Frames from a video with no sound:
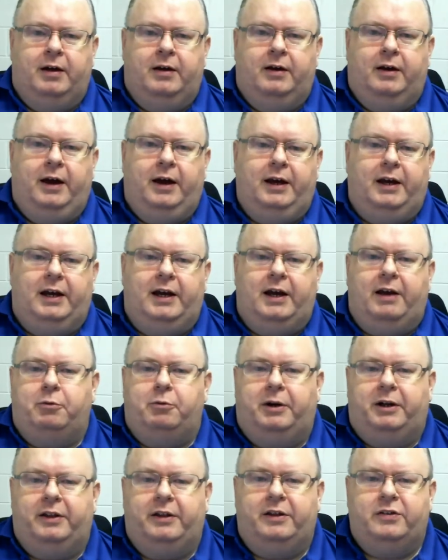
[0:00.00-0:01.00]
Hey
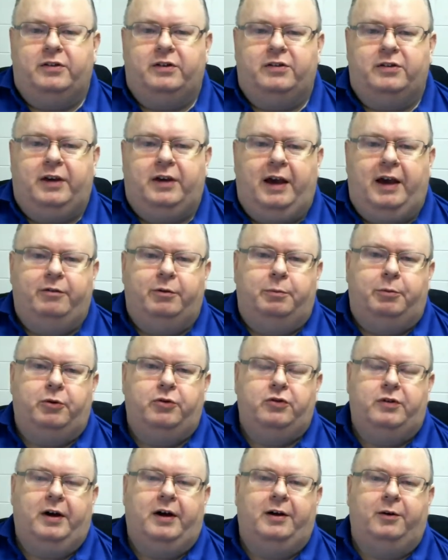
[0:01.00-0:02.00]
everybody, this is Kevin
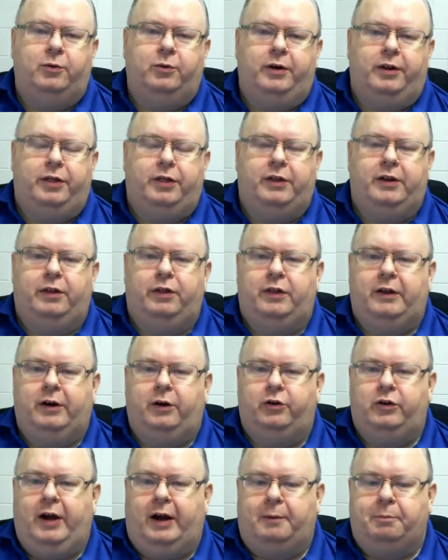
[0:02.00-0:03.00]
Purcell with the
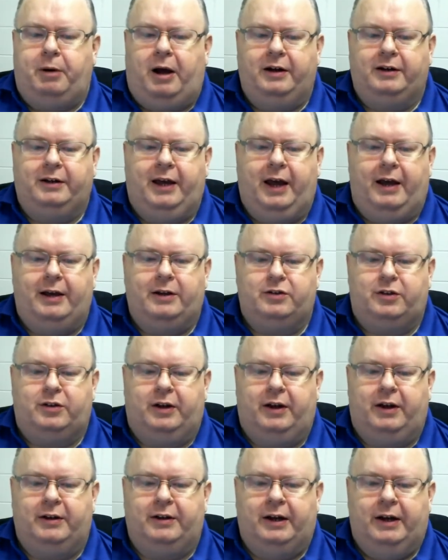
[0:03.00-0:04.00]
Theotek podcast,
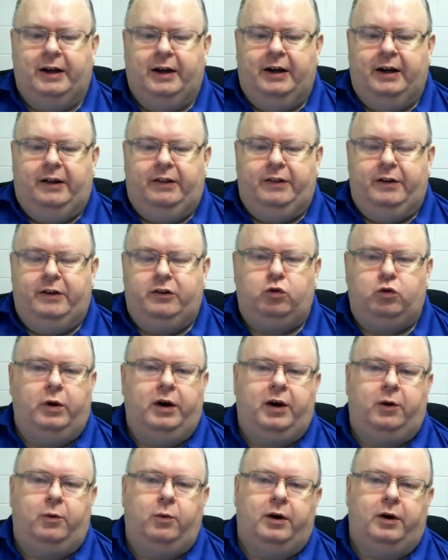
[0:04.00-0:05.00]
and this
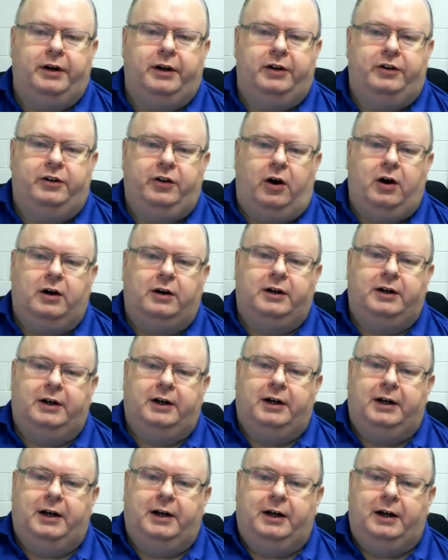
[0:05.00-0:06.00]
week we're going
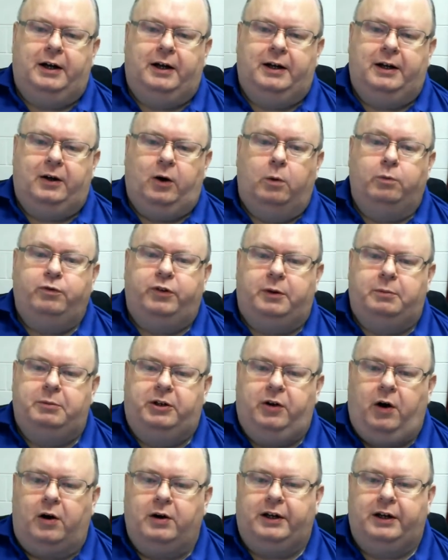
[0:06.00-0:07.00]
to hopefully be
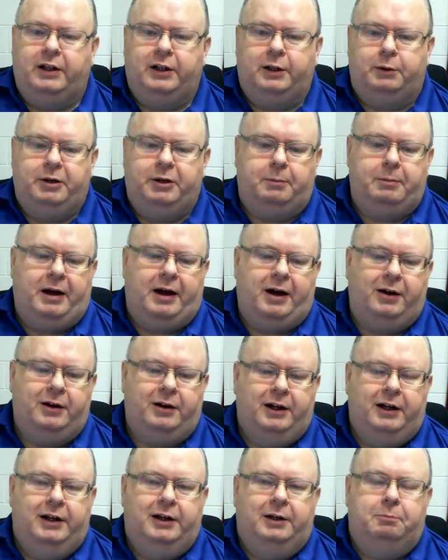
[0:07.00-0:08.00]
talking a little bit about
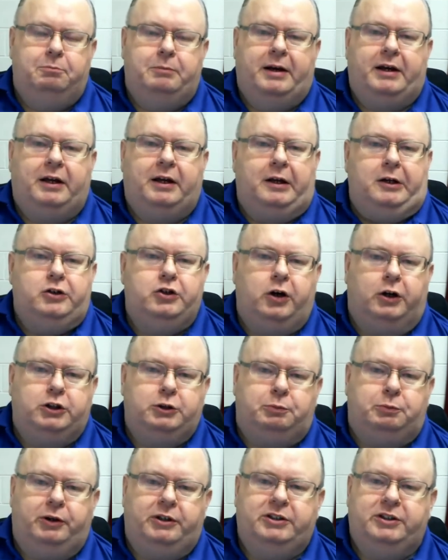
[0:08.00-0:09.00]
making church
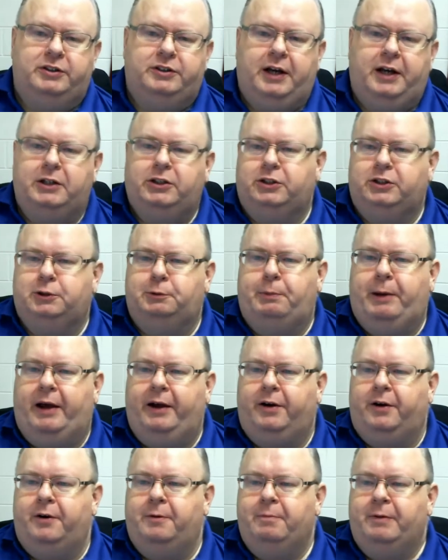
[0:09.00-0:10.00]
presentations
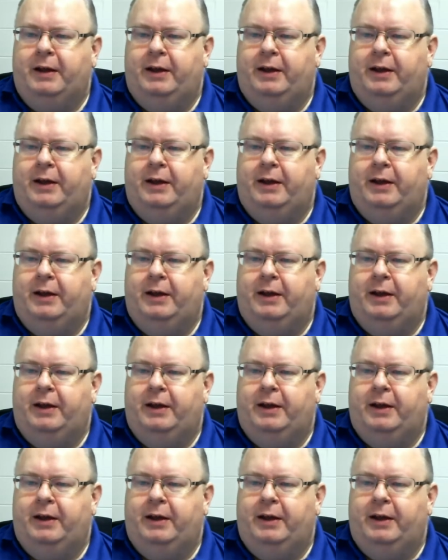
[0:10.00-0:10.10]
better,